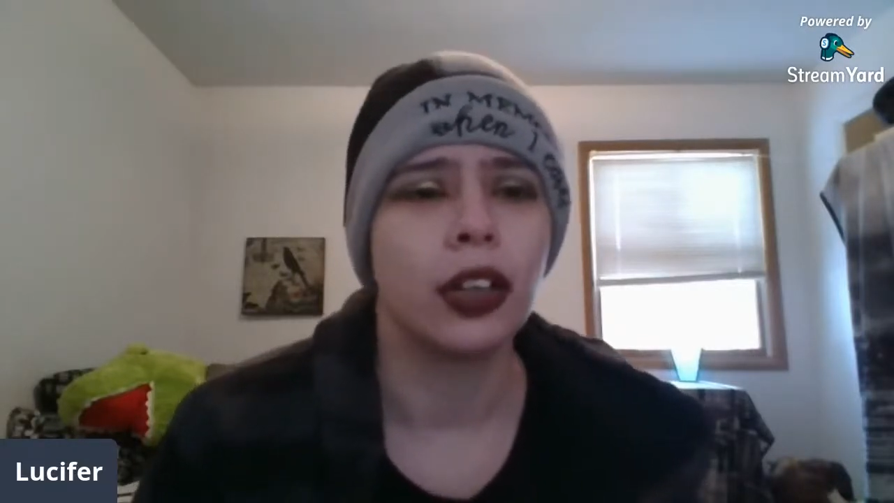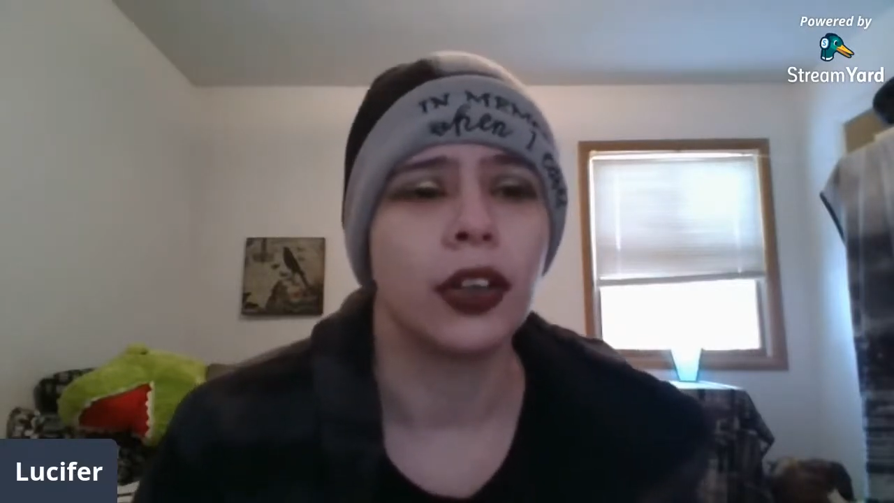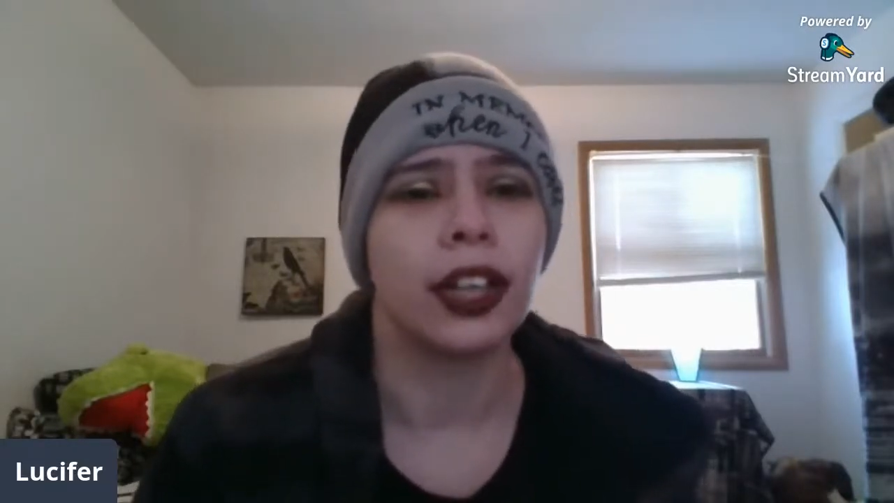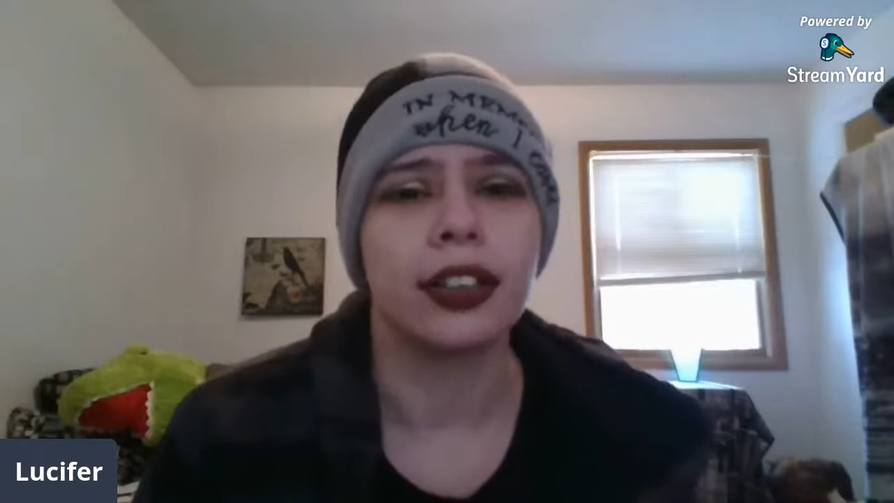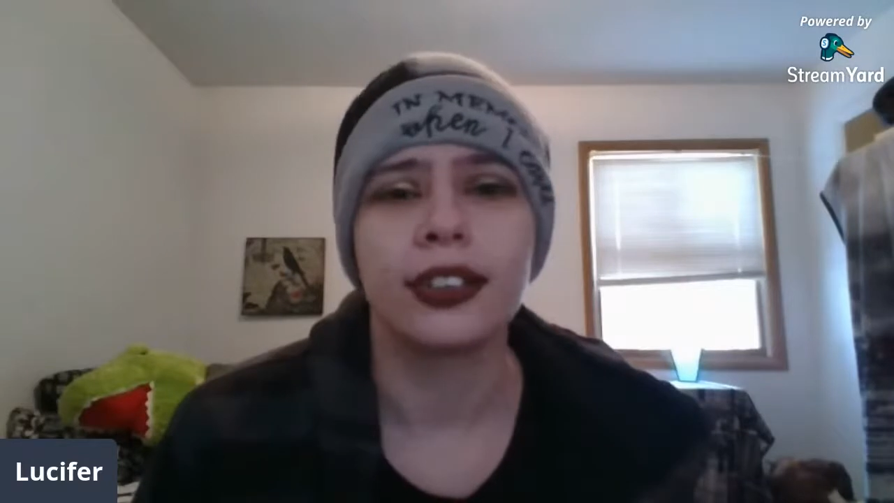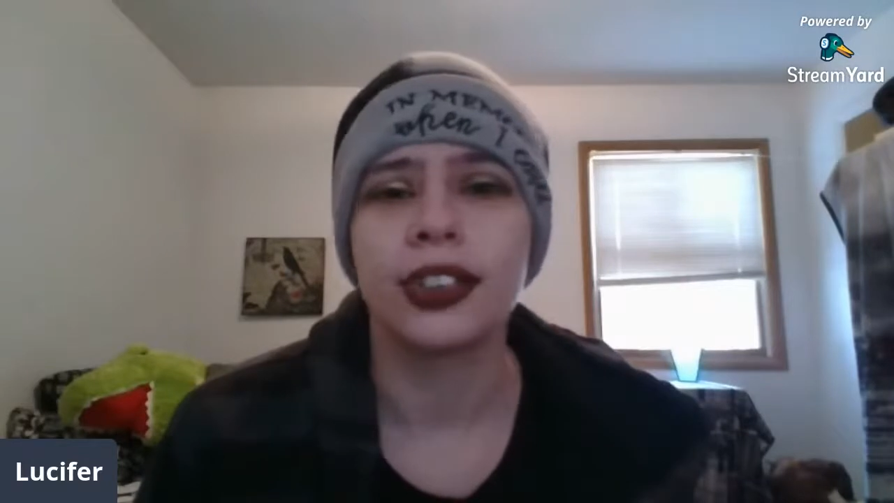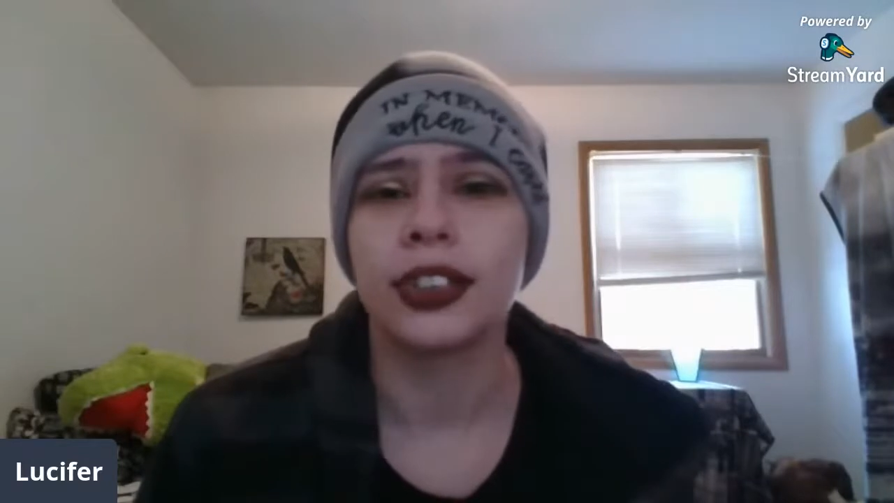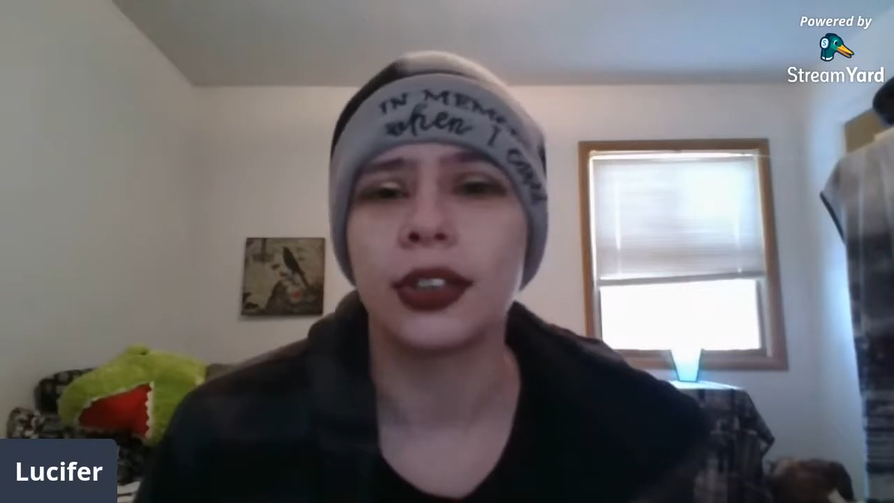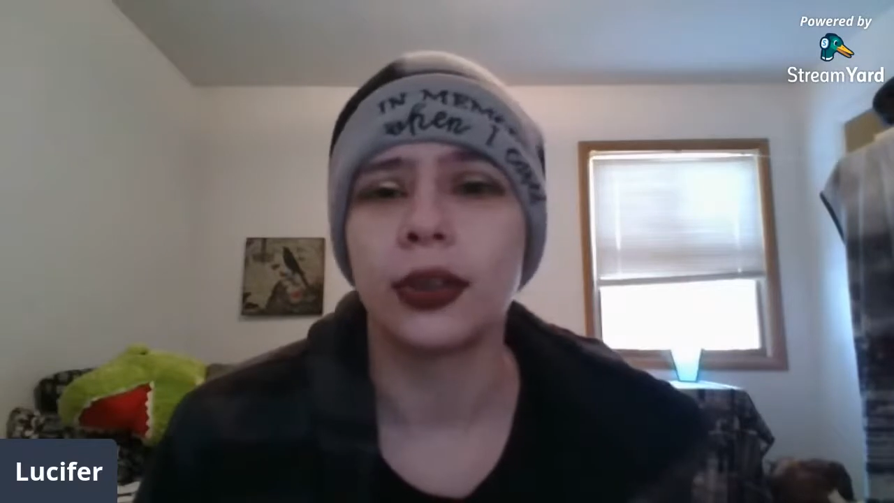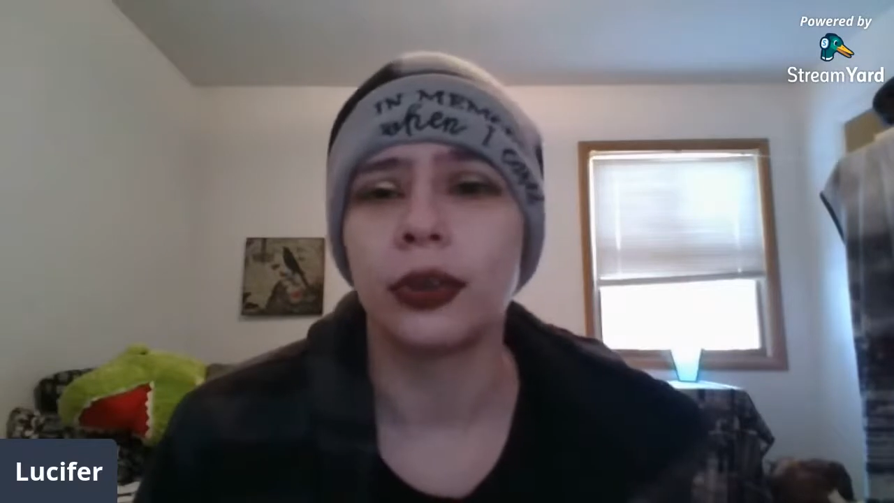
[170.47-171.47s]
Okay,
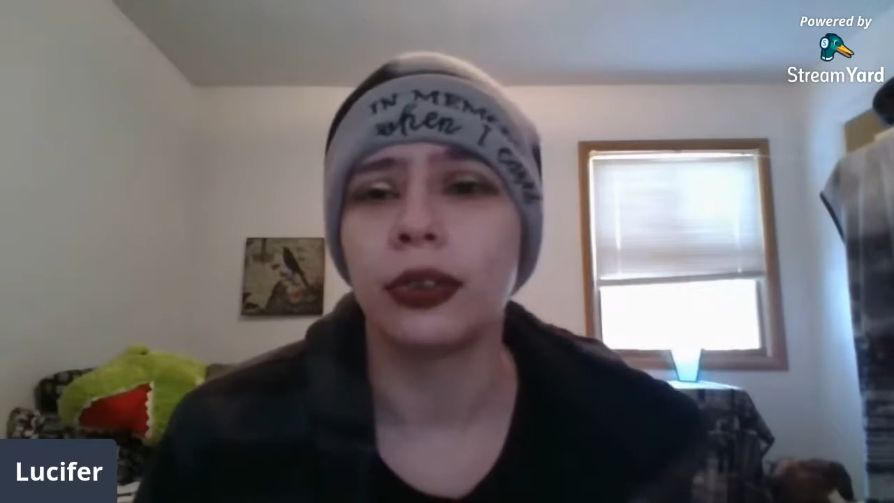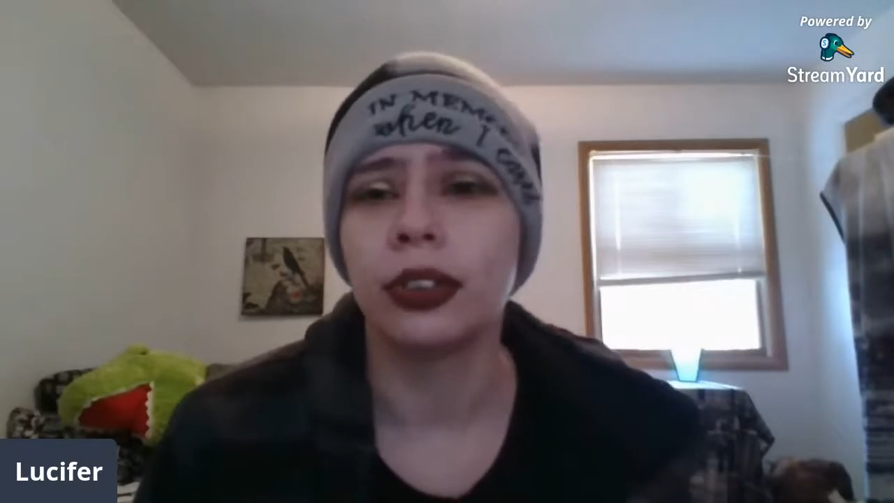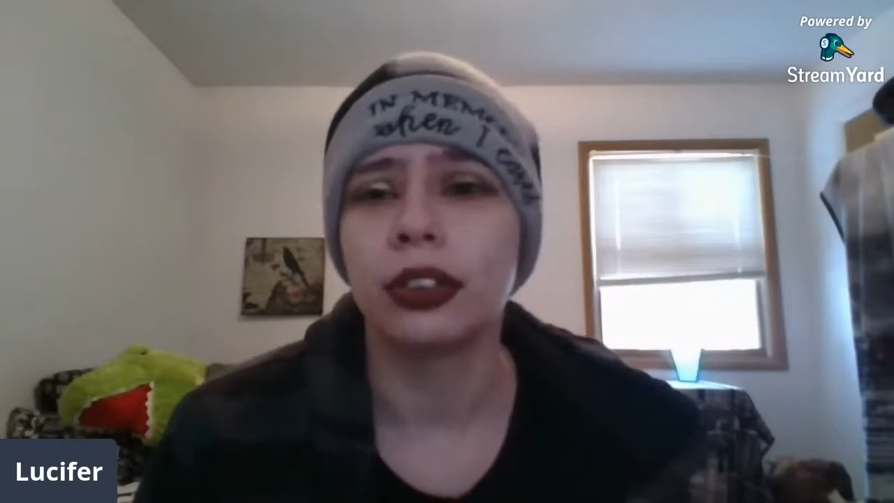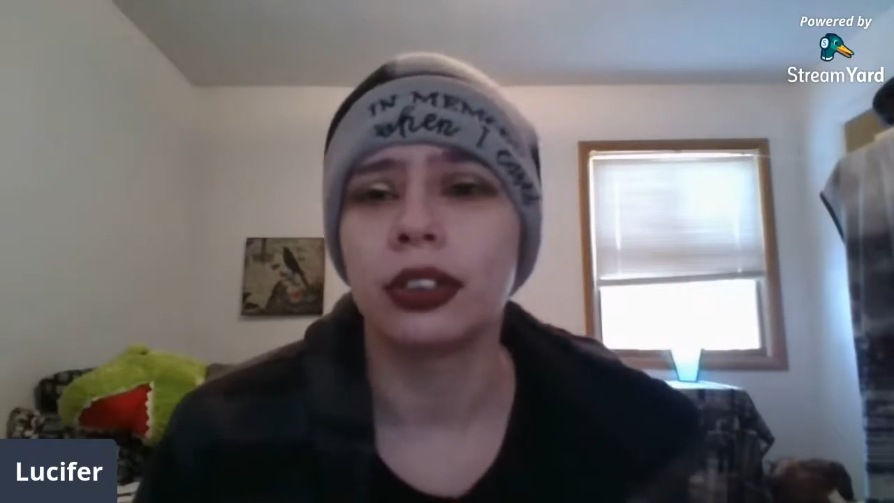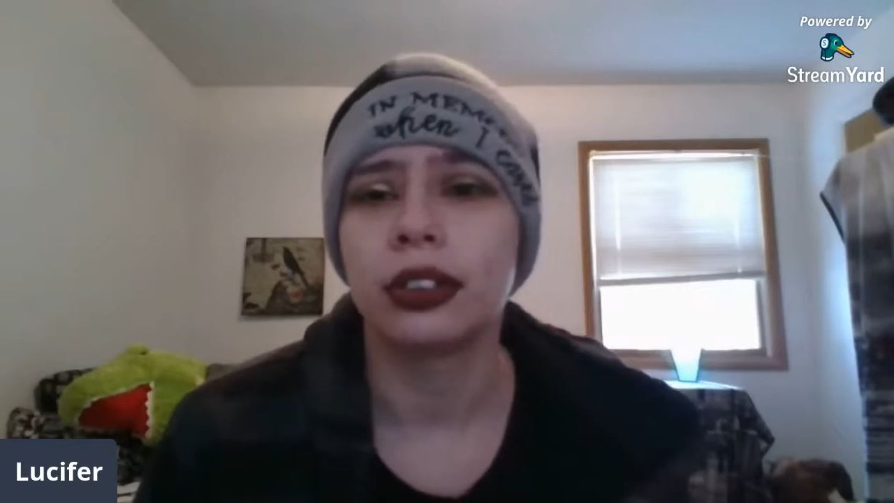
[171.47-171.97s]
so